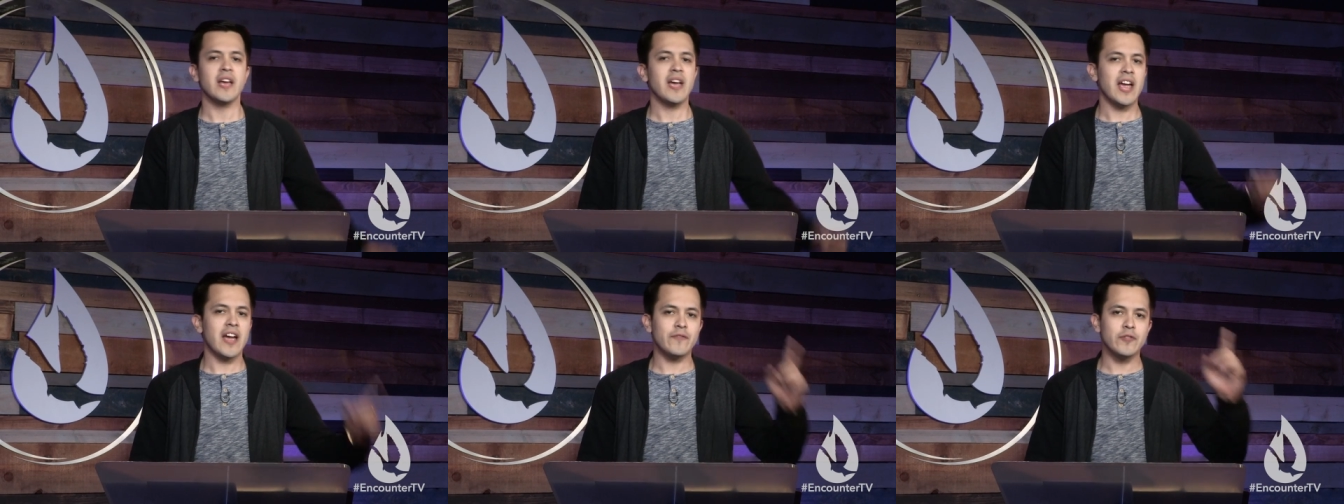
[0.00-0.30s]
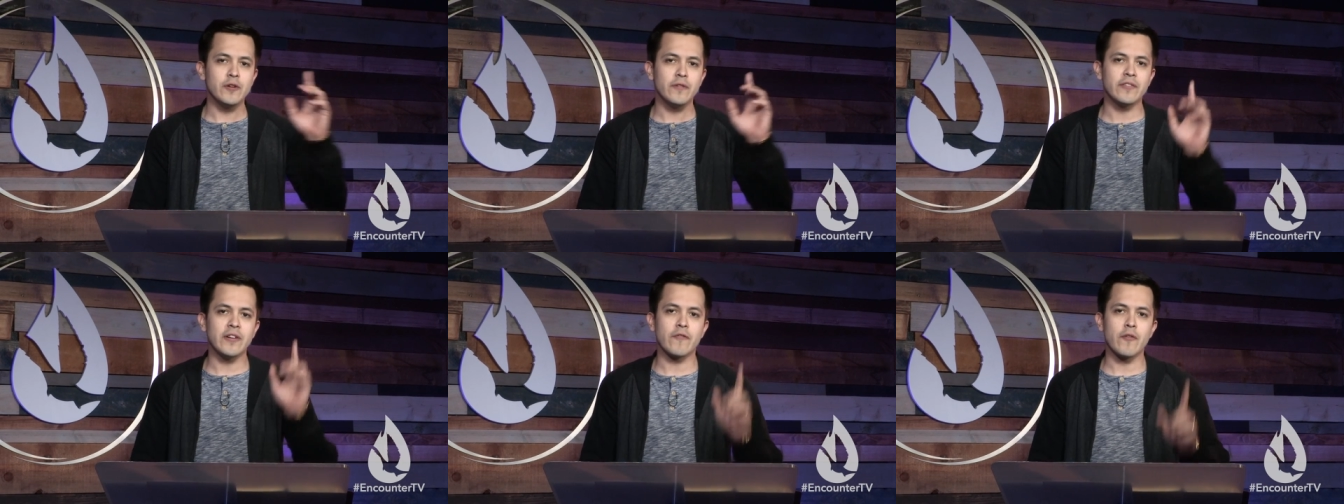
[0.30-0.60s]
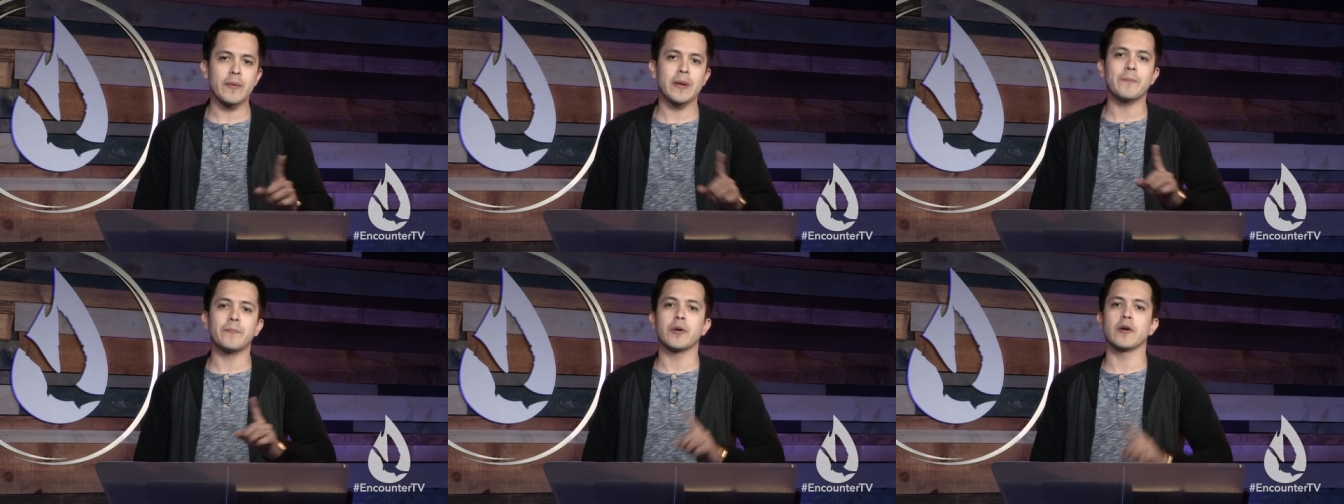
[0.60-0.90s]
if you've never
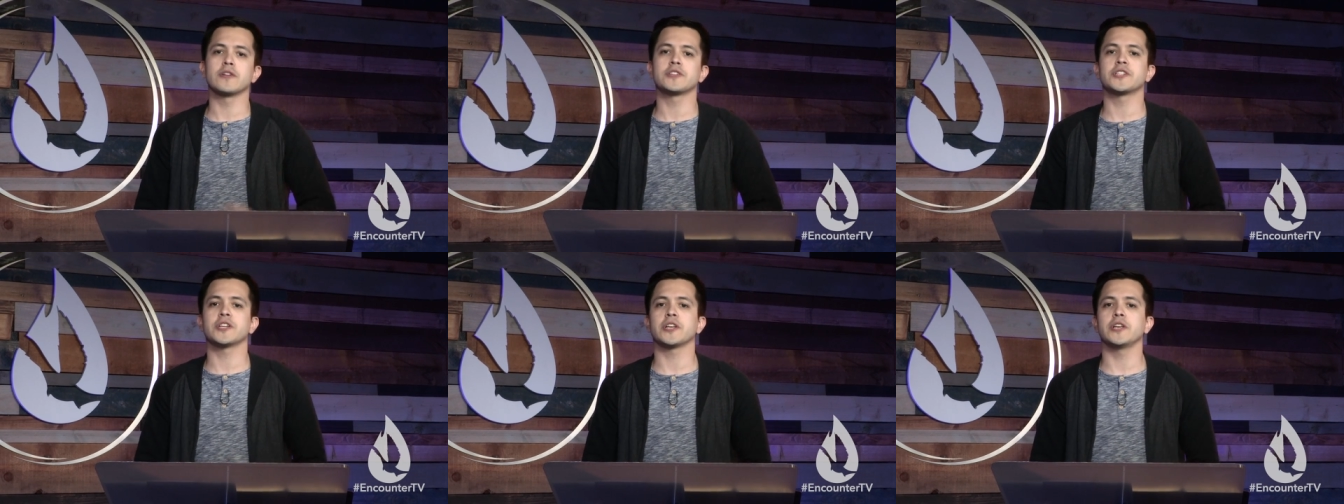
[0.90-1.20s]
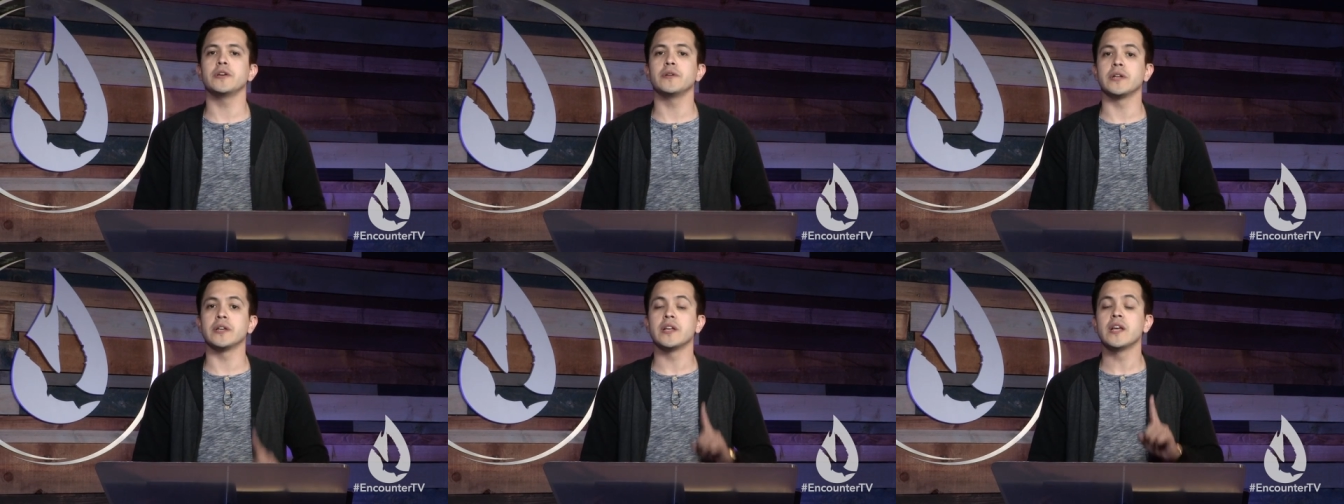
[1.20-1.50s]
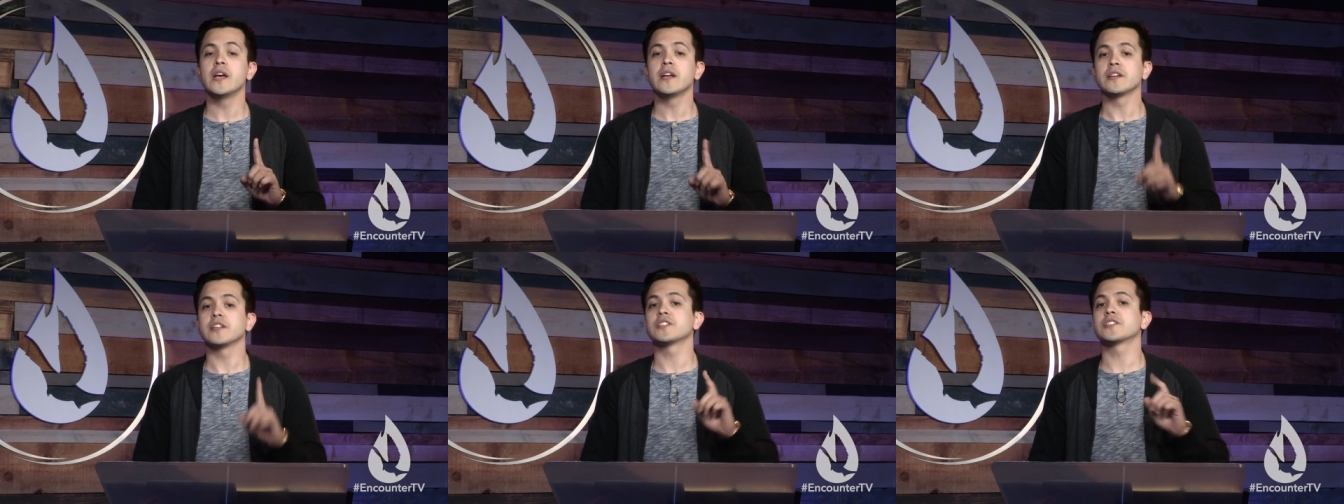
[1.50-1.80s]
been persecuted
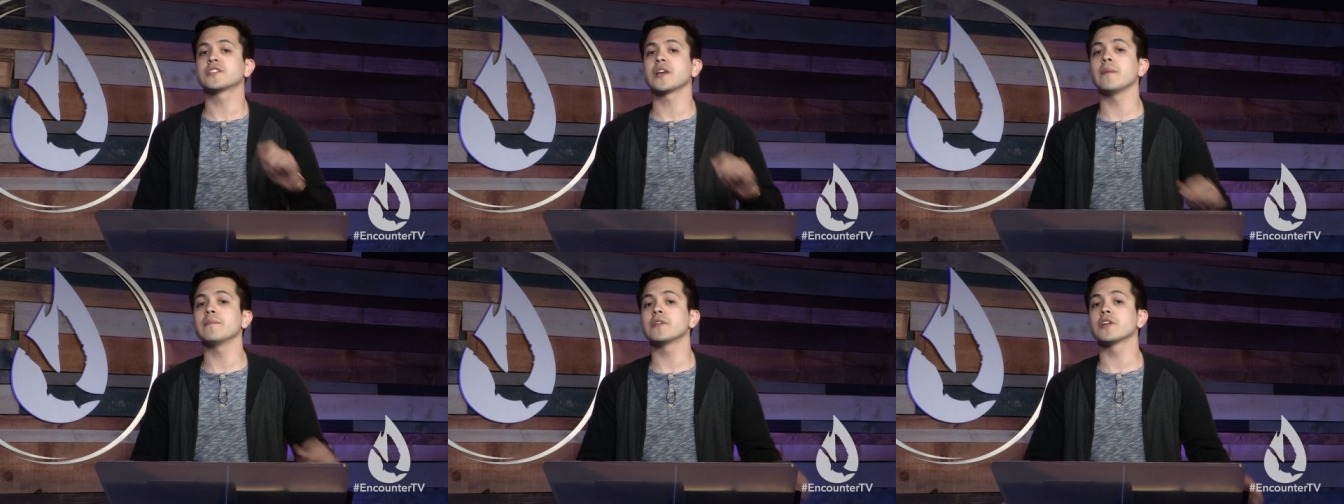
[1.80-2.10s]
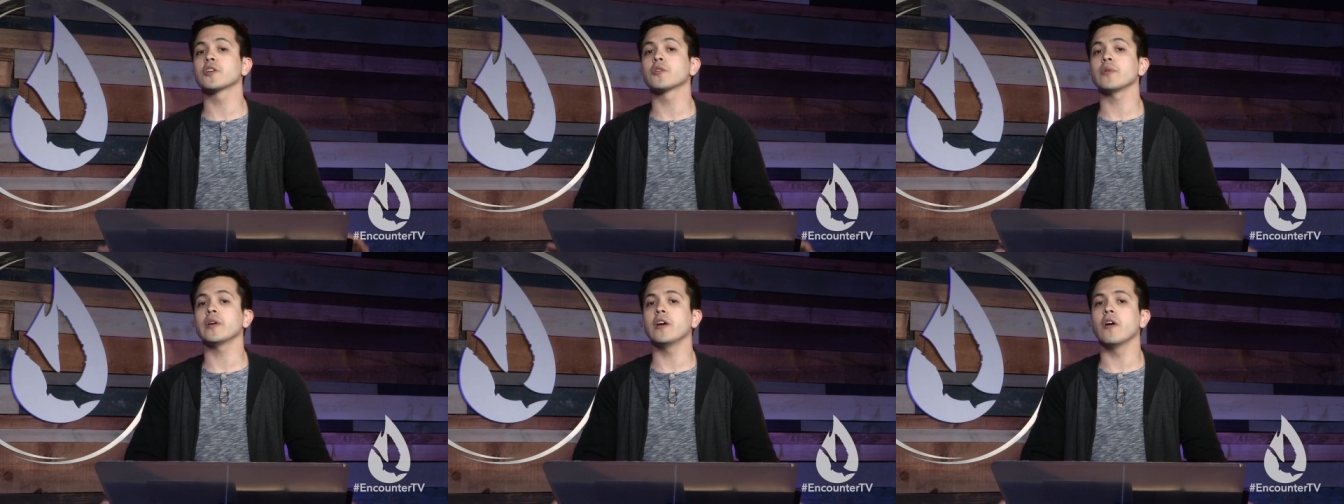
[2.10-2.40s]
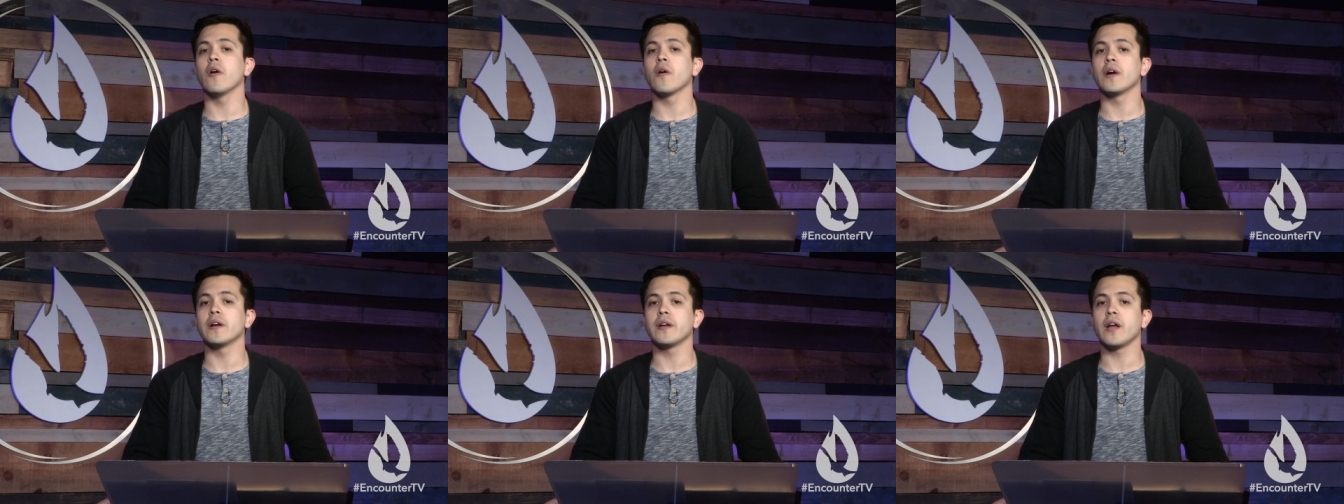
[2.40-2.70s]
to some degree
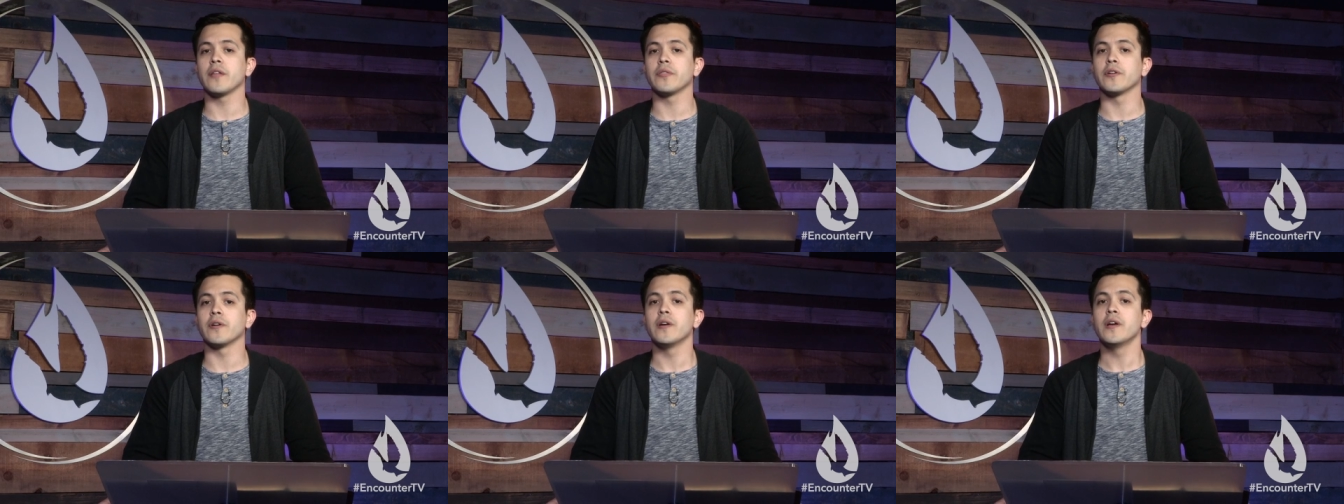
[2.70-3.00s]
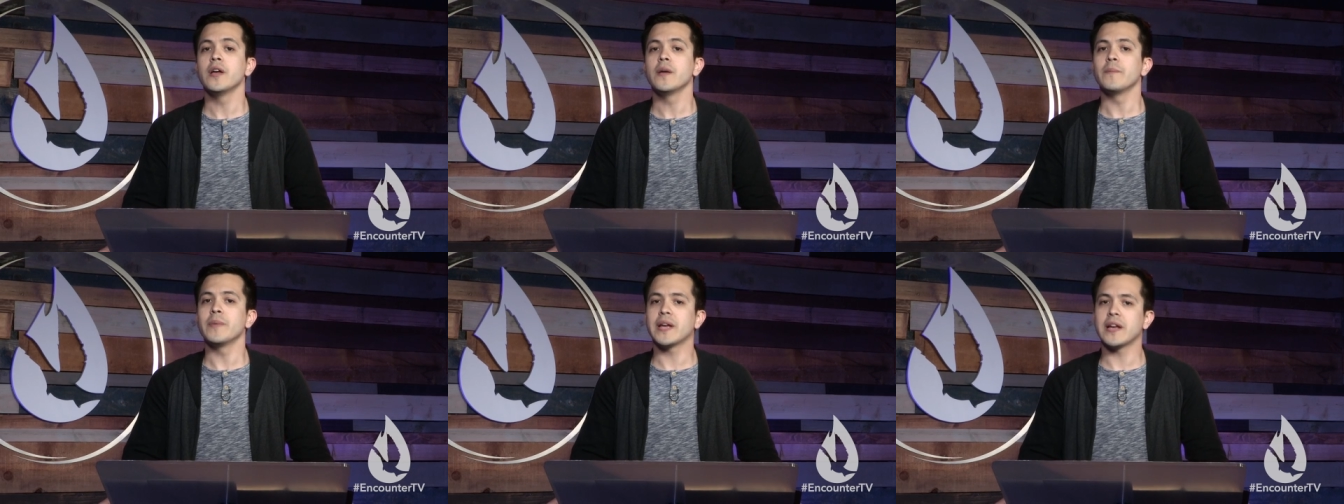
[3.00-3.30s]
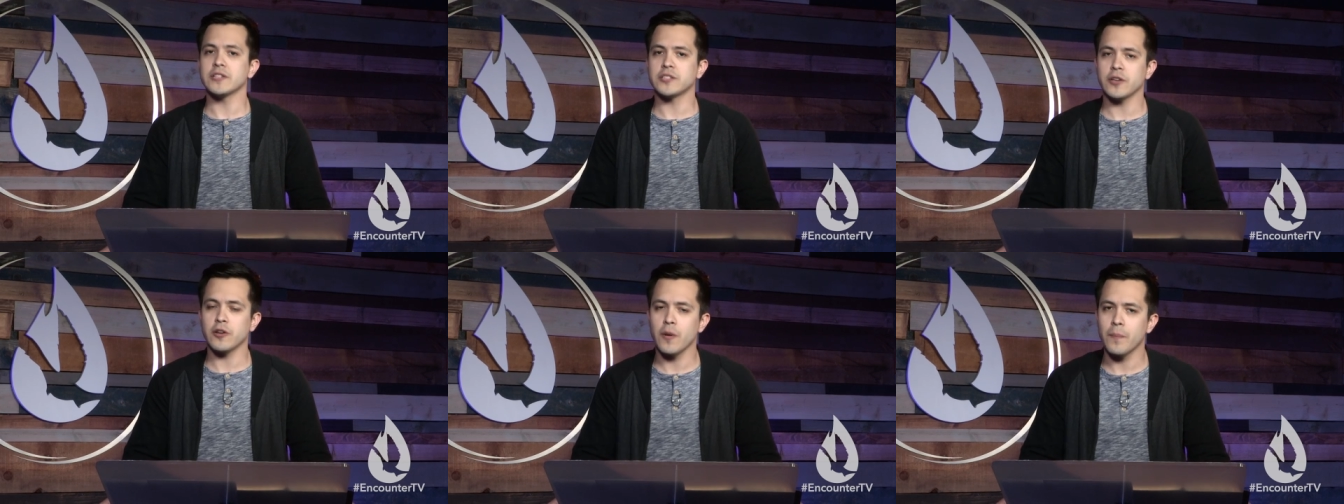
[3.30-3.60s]
or another
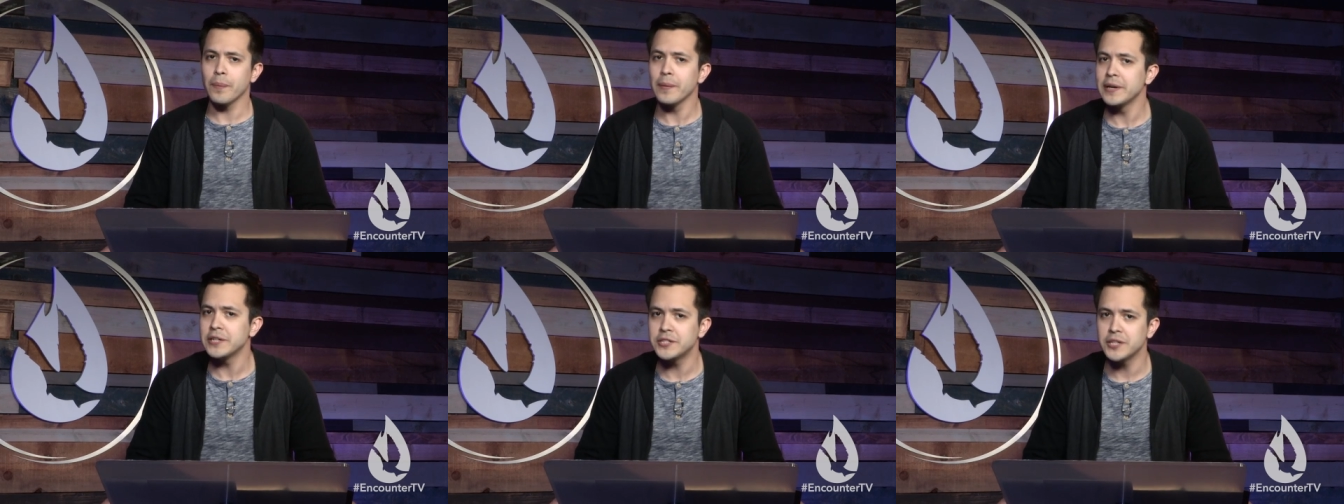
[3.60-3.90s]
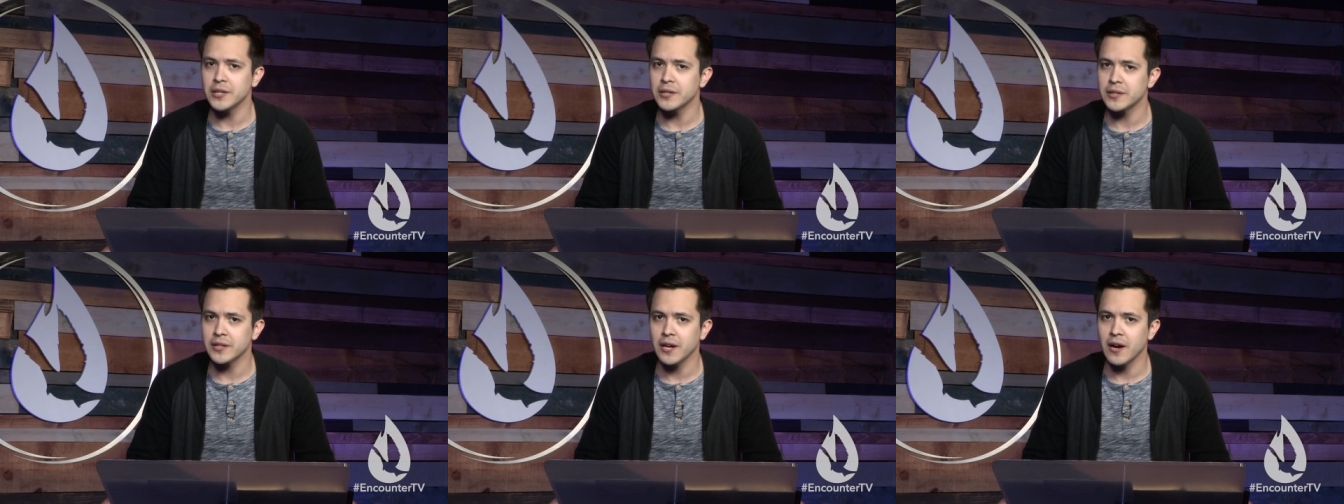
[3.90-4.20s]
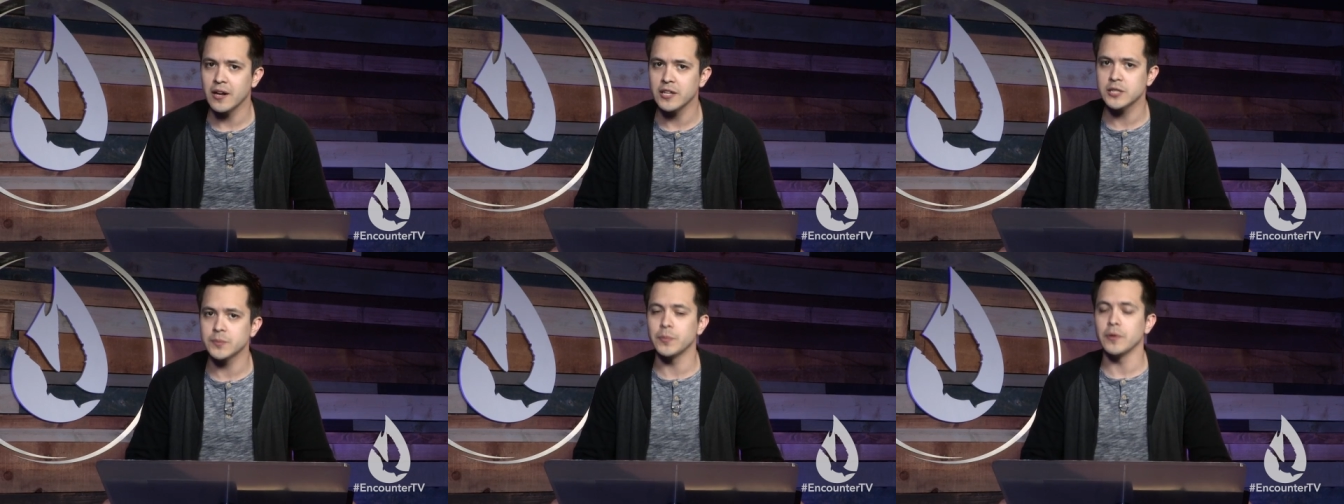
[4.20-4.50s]
because of your preaching of the
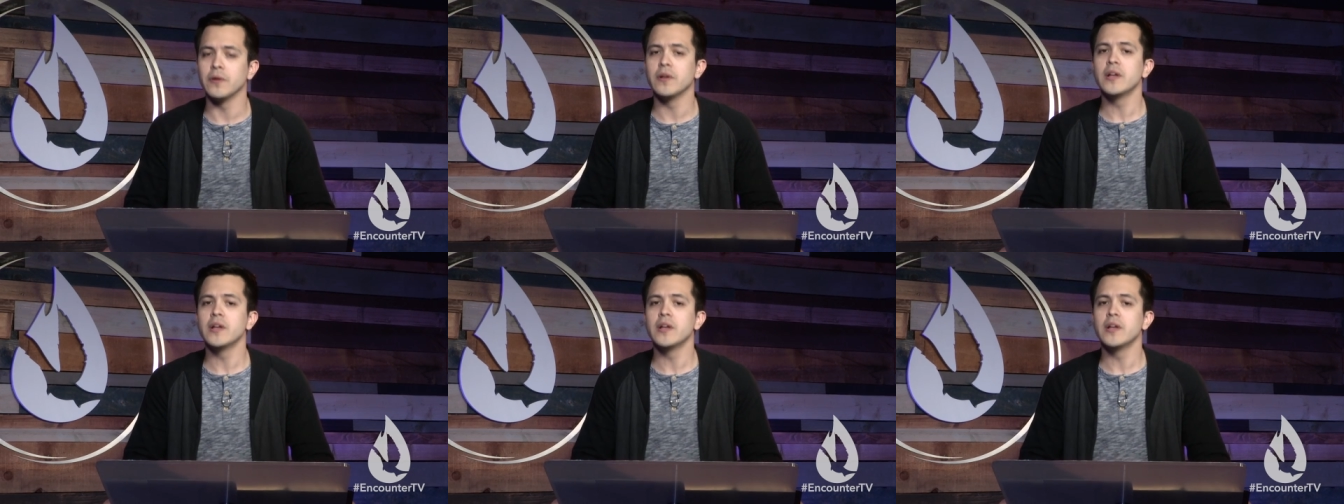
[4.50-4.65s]
gospel,